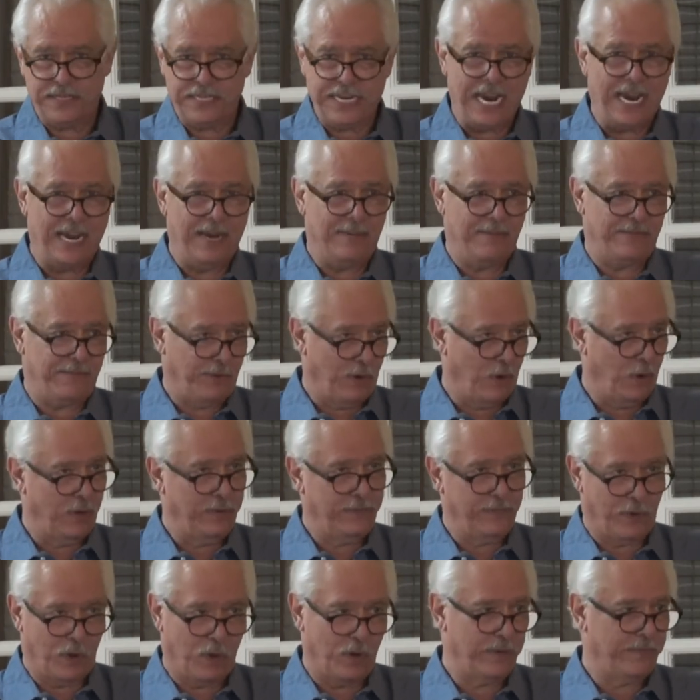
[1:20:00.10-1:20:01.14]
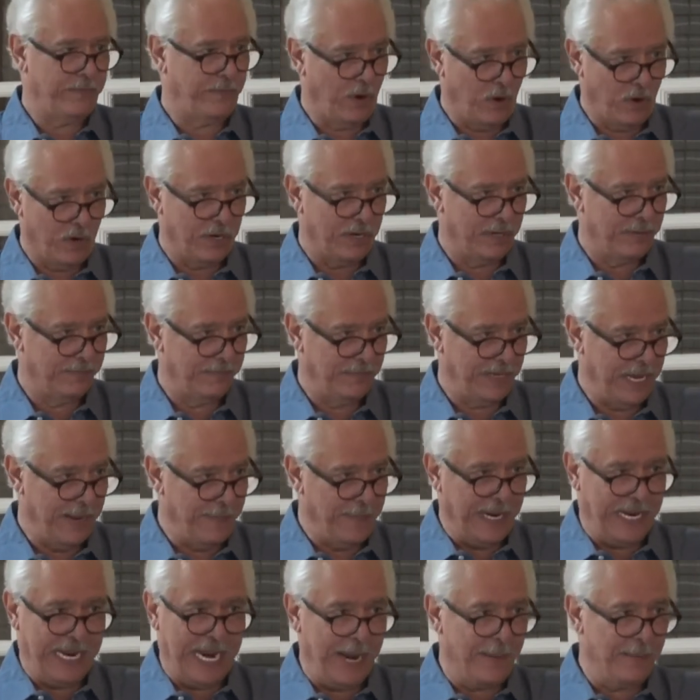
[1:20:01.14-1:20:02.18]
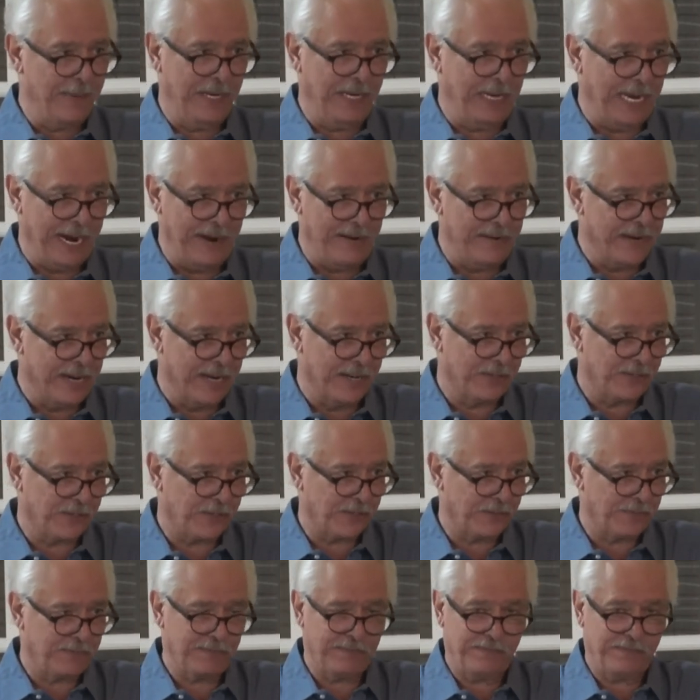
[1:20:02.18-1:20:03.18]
time, 444. It became hilarious.